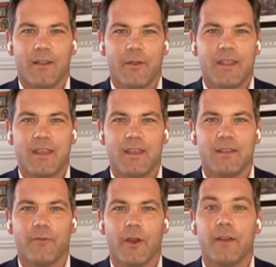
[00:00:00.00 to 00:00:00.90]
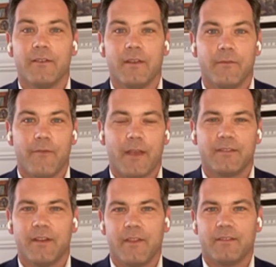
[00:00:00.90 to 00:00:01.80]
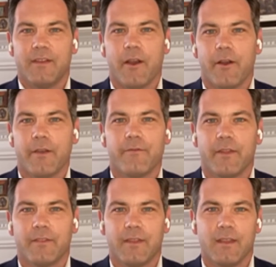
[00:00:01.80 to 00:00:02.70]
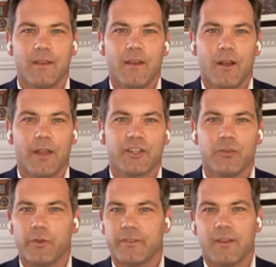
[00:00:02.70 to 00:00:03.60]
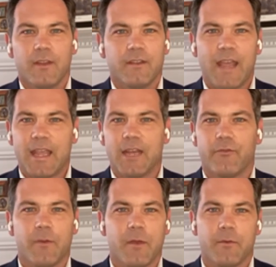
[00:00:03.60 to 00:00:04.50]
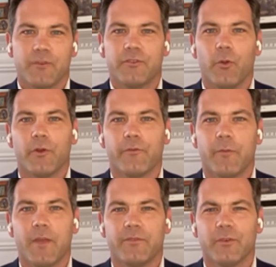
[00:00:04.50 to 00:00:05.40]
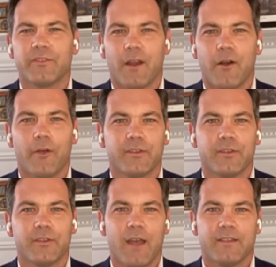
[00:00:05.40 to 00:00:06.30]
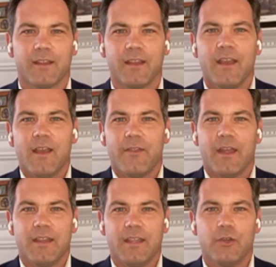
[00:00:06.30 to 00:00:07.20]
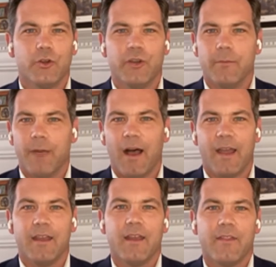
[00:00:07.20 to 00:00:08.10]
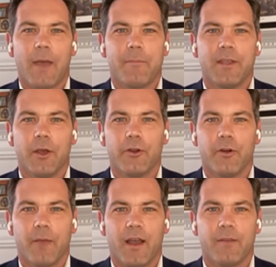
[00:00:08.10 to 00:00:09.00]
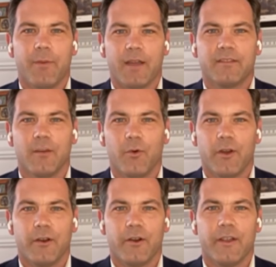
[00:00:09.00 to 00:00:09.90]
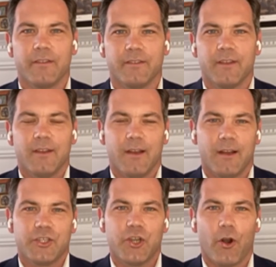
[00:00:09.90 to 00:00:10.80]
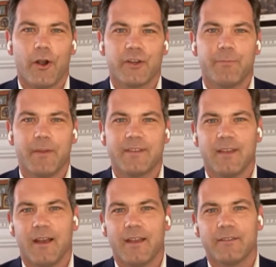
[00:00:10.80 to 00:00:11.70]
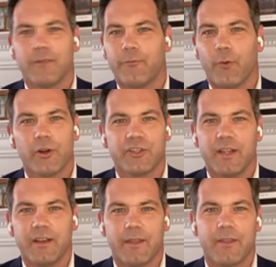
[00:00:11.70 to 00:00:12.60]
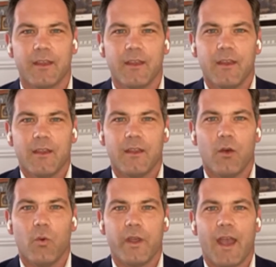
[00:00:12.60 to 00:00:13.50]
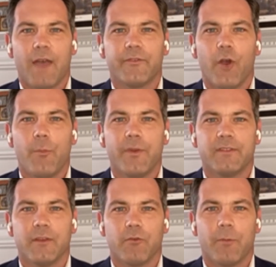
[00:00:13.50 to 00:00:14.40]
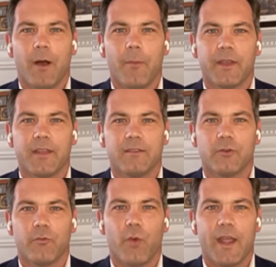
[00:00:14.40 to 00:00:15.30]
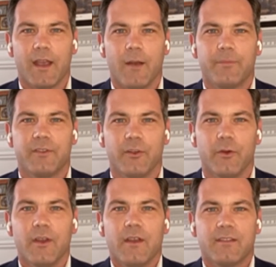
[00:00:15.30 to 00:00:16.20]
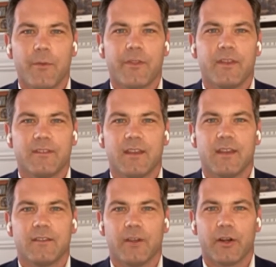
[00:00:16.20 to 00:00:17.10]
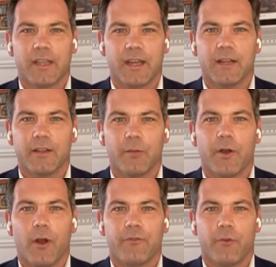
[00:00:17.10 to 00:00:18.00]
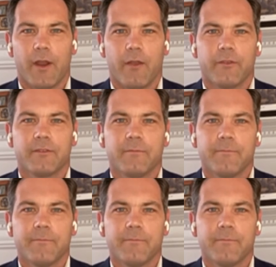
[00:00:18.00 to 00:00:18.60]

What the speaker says: he's very invested in this narrative that the election was taken from him or stolen from him. So it's not at all surprising that he couldn't abide that being undermined by someone under his charge. But it's unfortunate. And I think what you have to hope is that Republicans sort of wake up to some of these things that are getting a little bit off the rails.